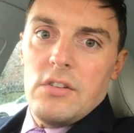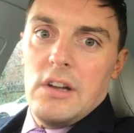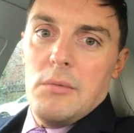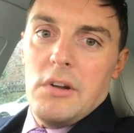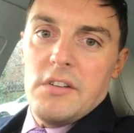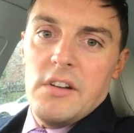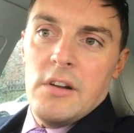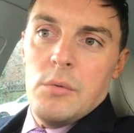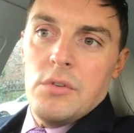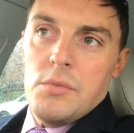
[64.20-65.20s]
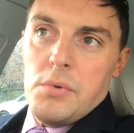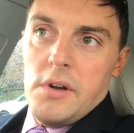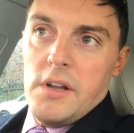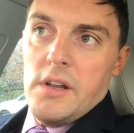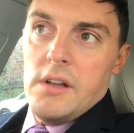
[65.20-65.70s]
sleep last night was
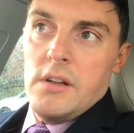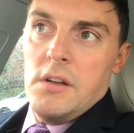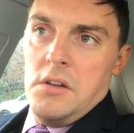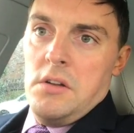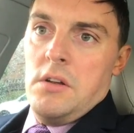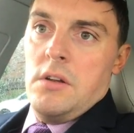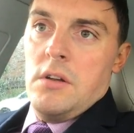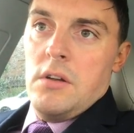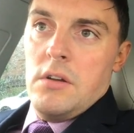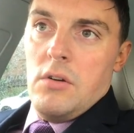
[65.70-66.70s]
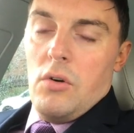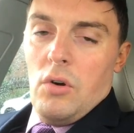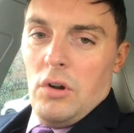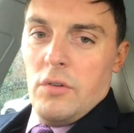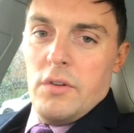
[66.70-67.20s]
pretty
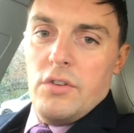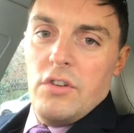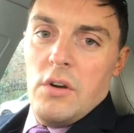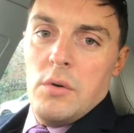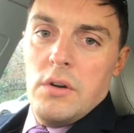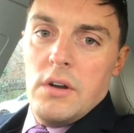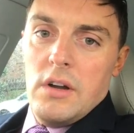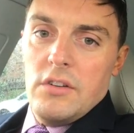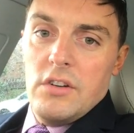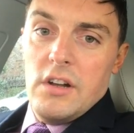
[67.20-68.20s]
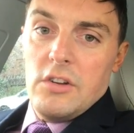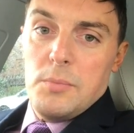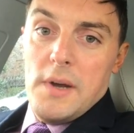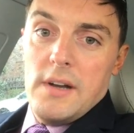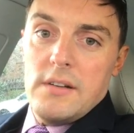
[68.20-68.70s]
all over the show, as you'd
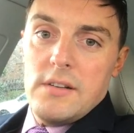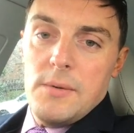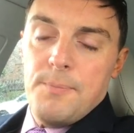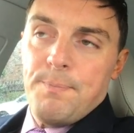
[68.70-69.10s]
expect.